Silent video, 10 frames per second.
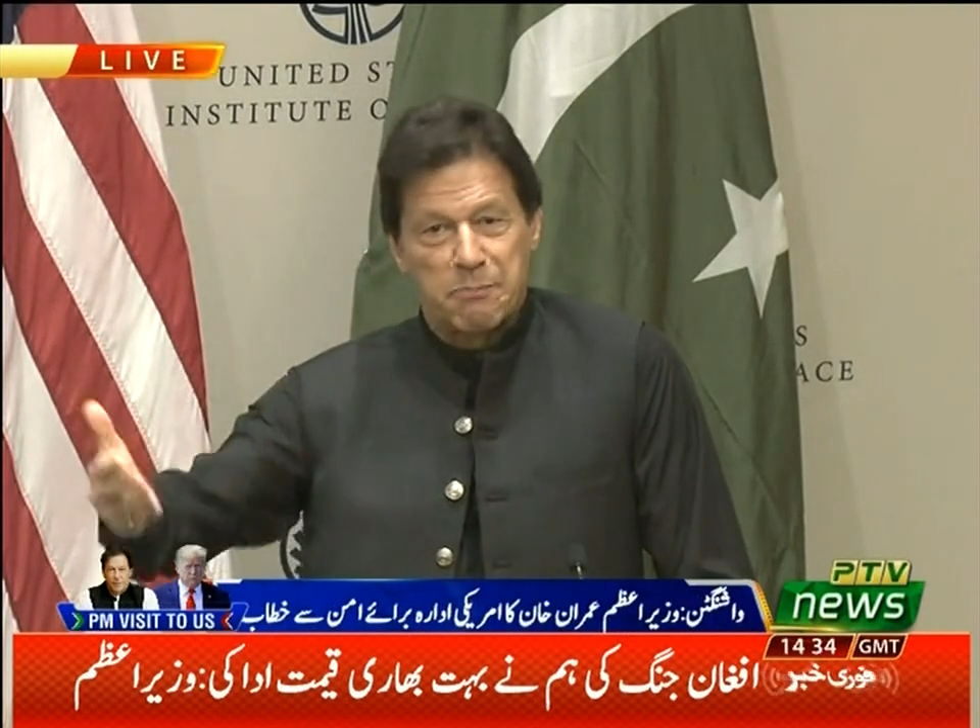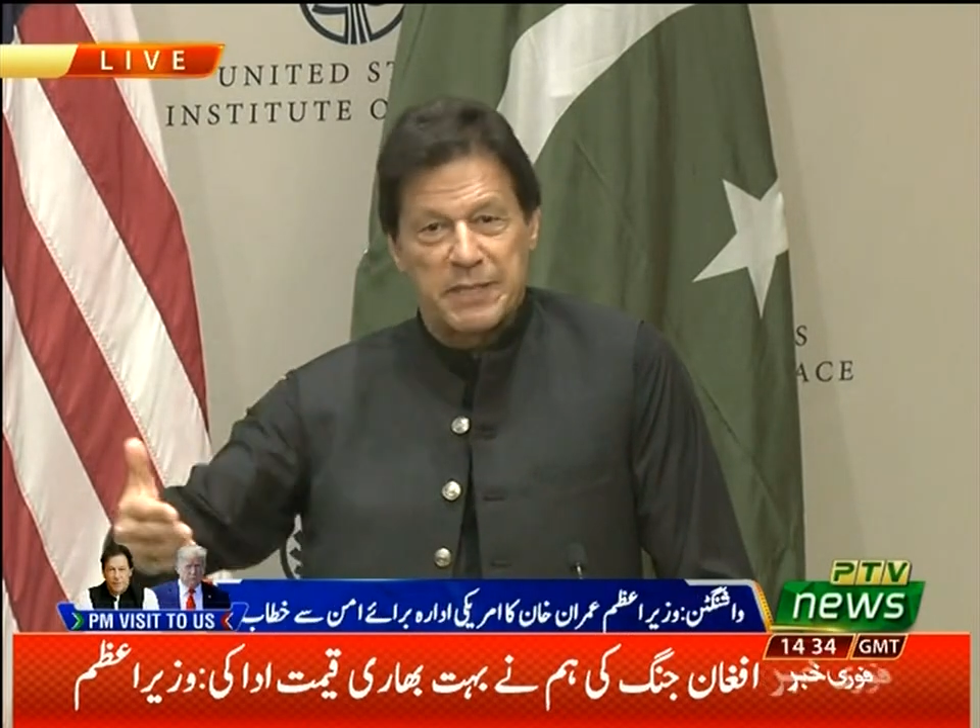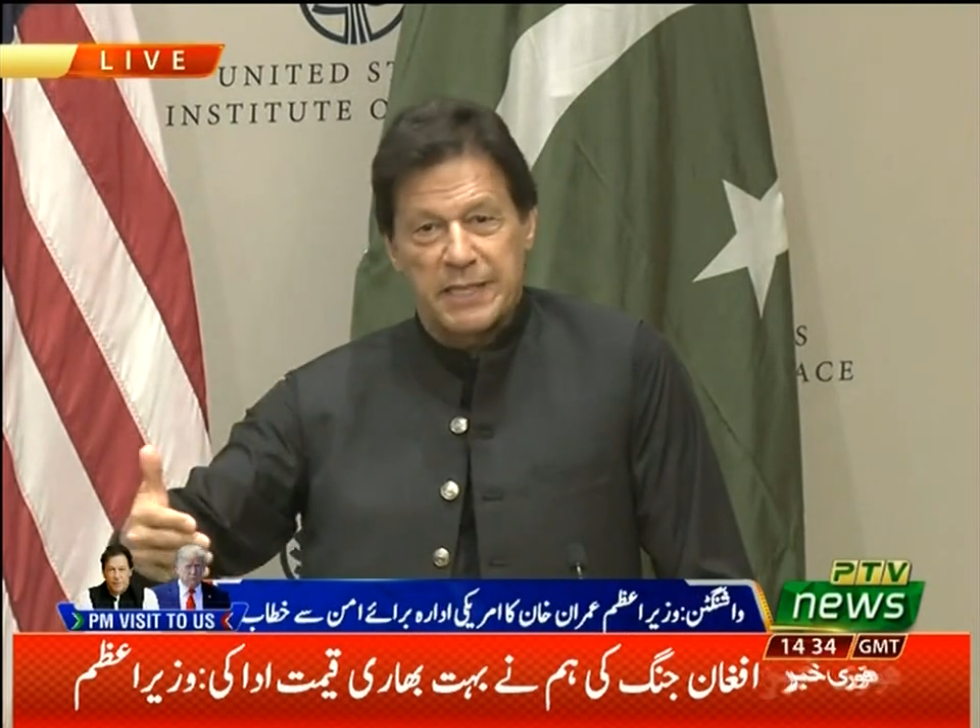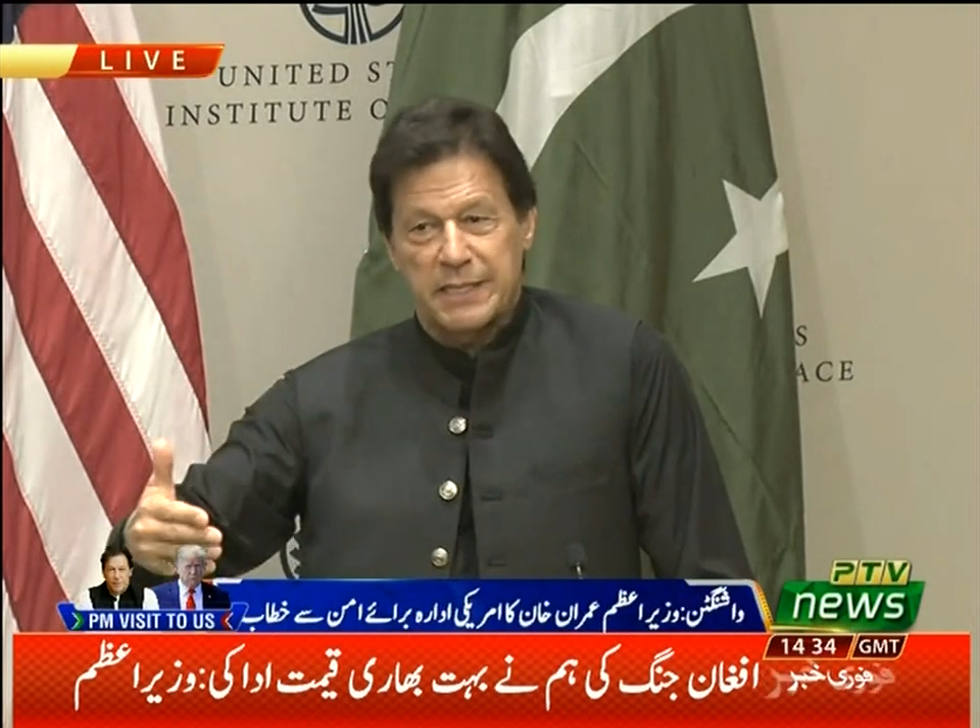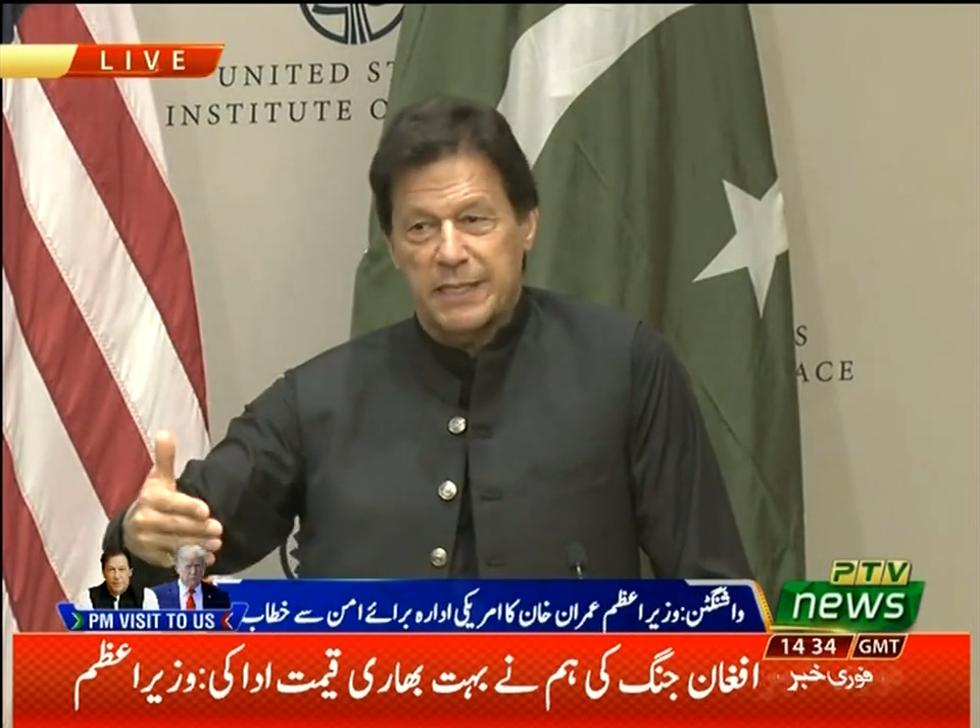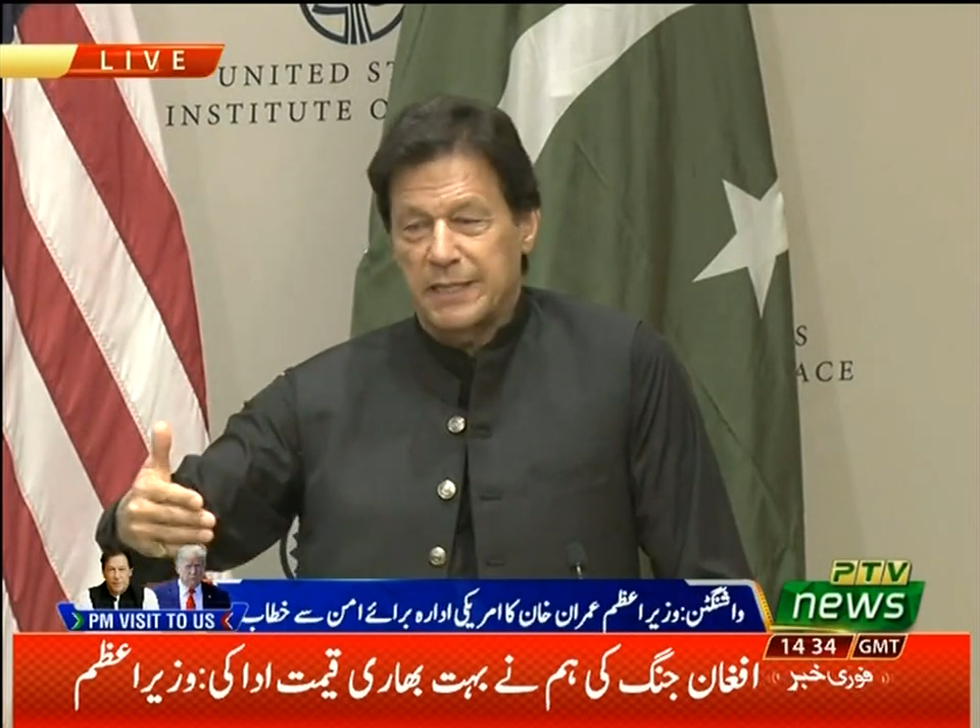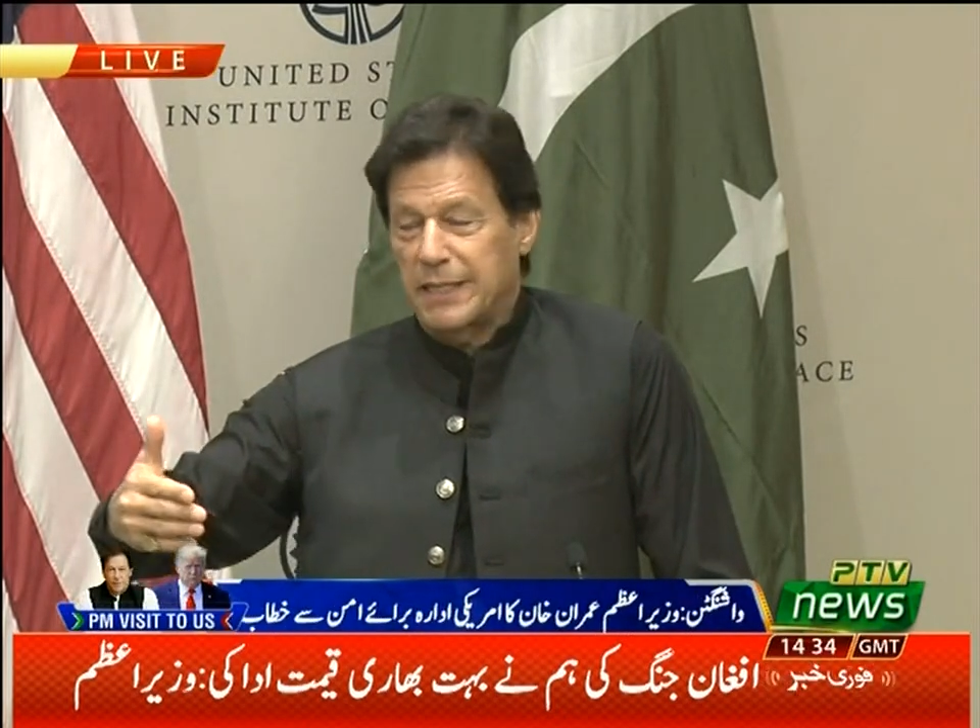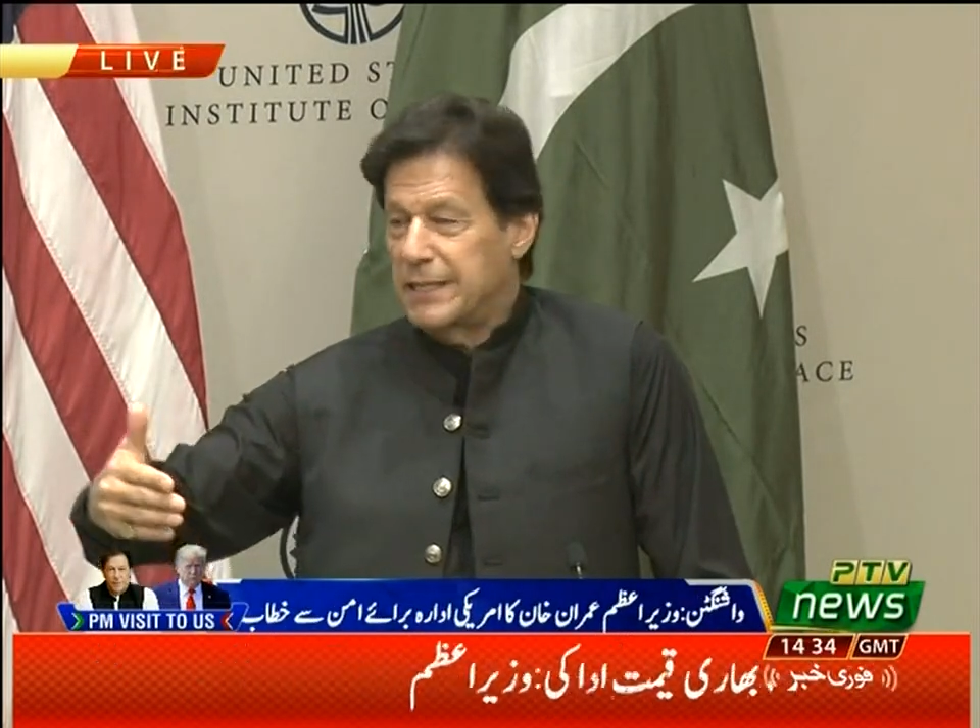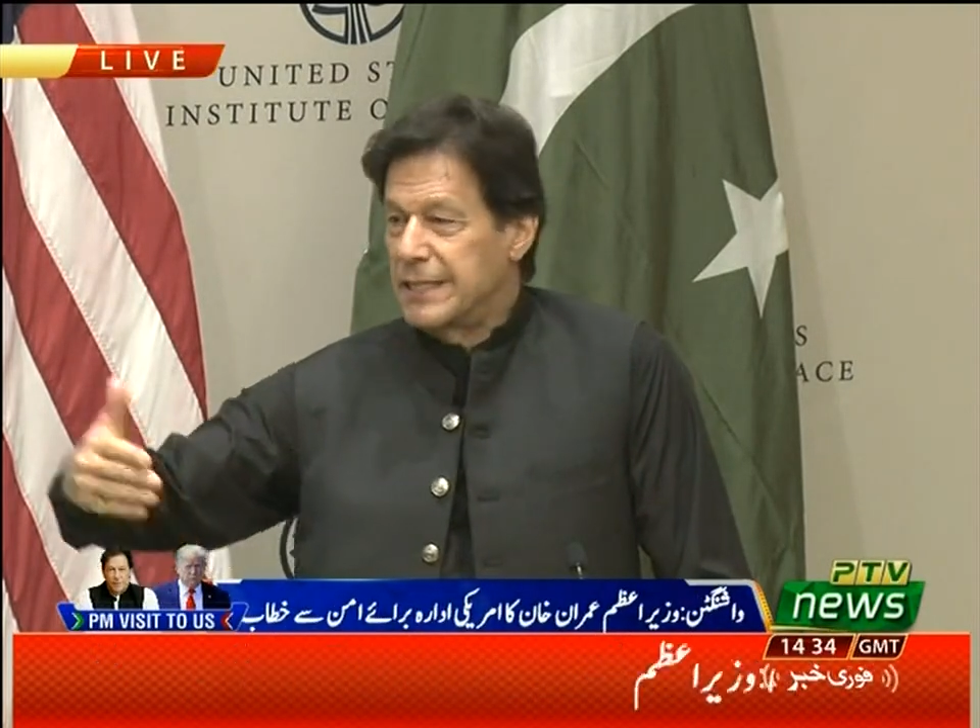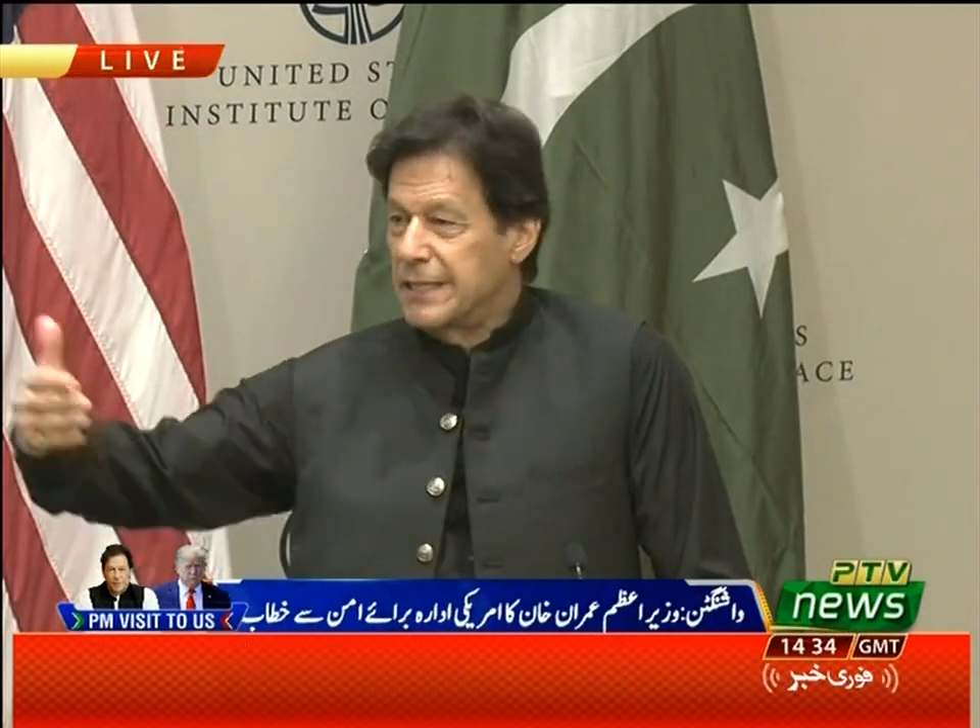predicting
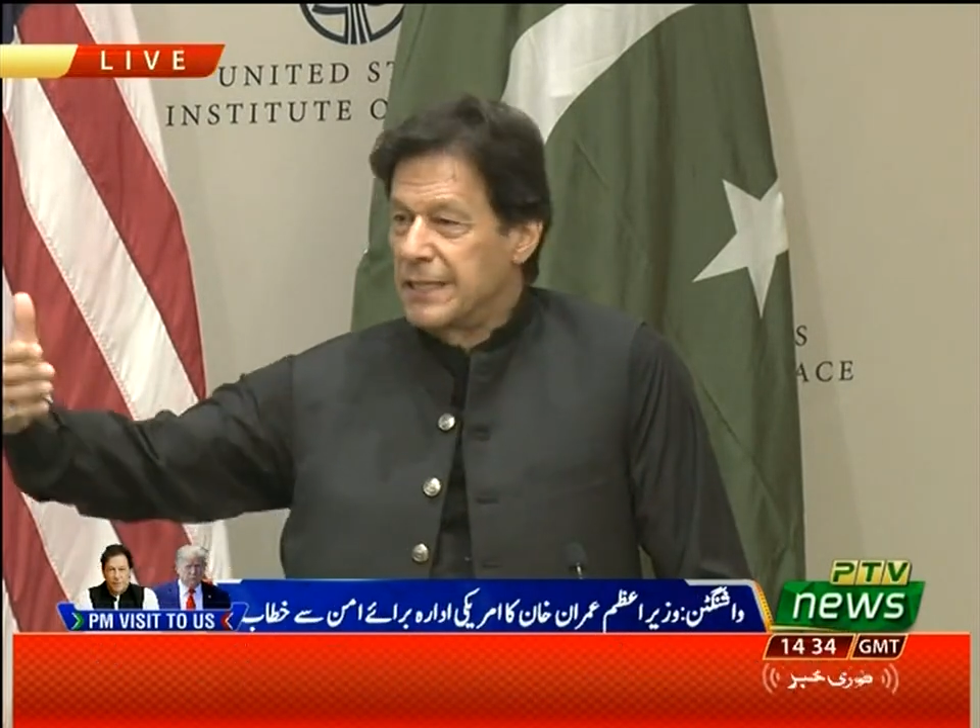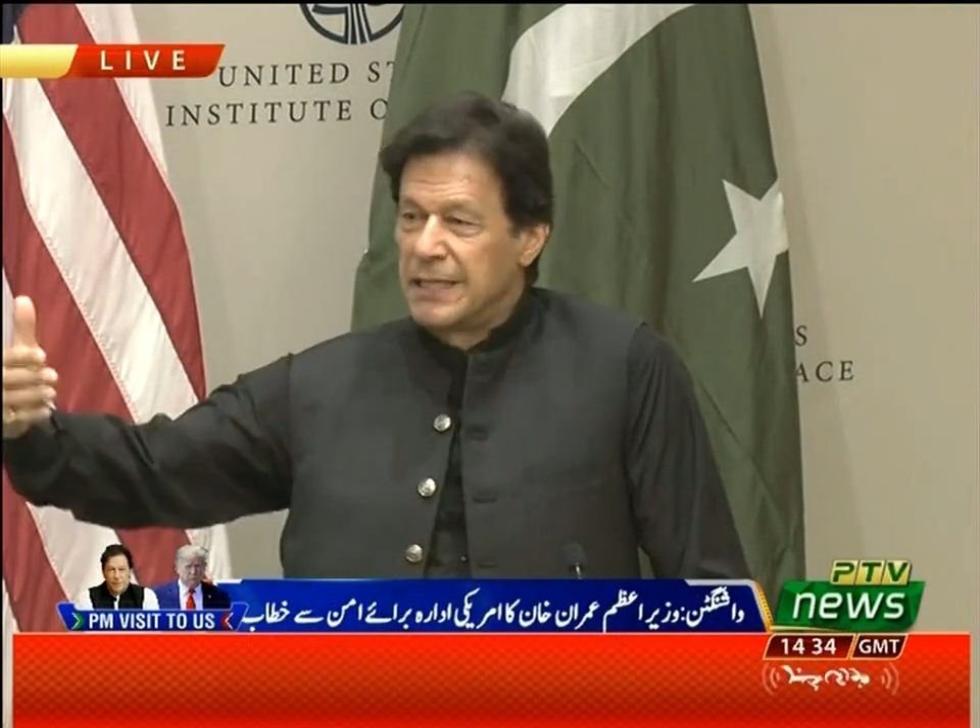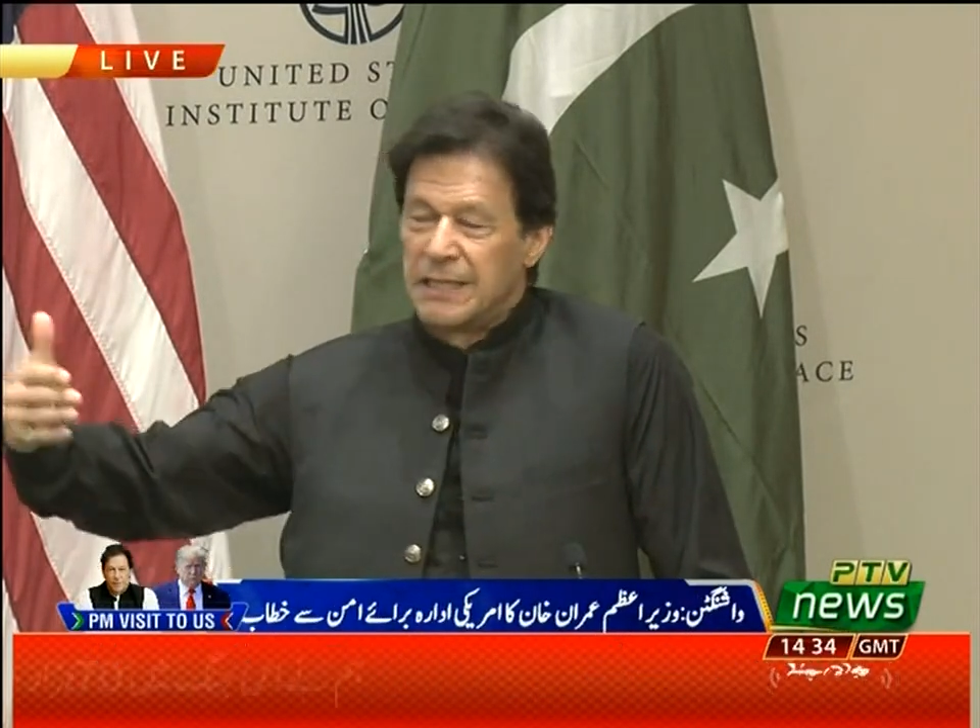that